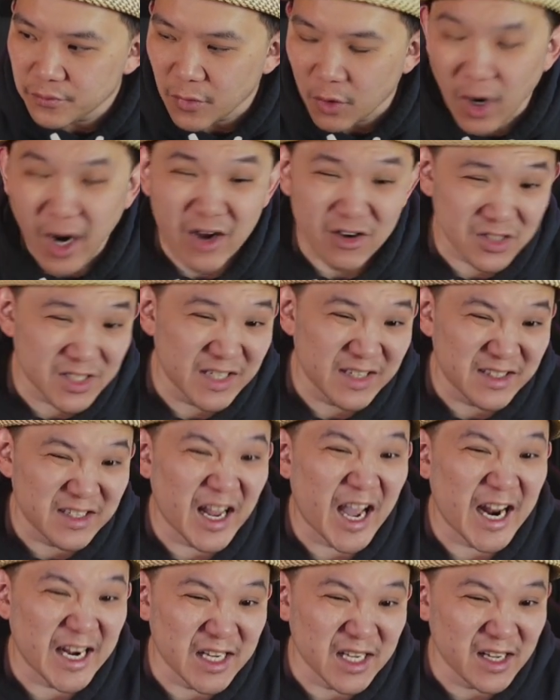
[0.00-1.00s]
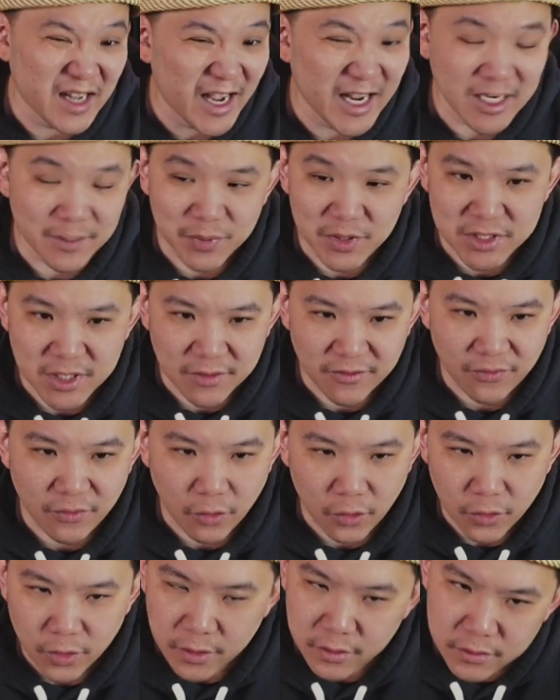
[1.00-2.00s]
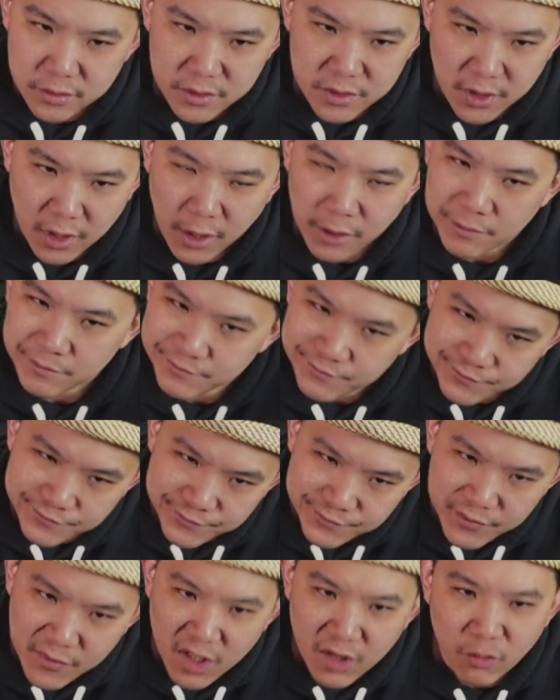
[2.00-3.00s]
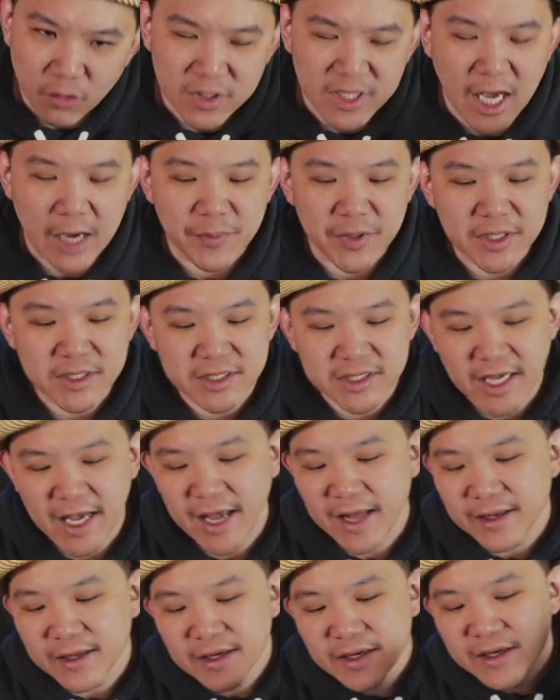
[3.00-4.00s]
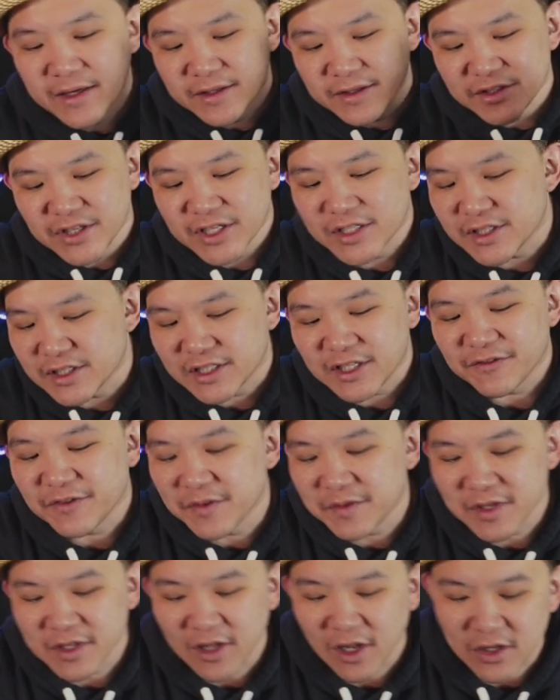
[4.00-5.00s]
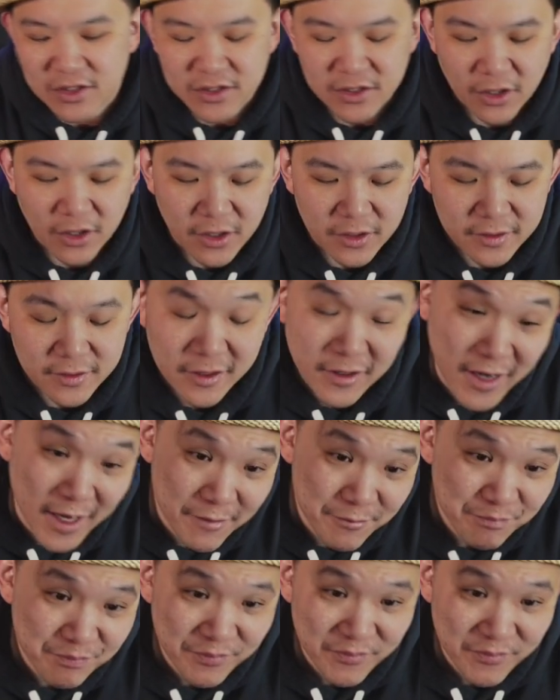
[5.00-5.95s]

I was in ninety, eighty percent floor. So with that being said, this is a fifteen dollar cigar, okay?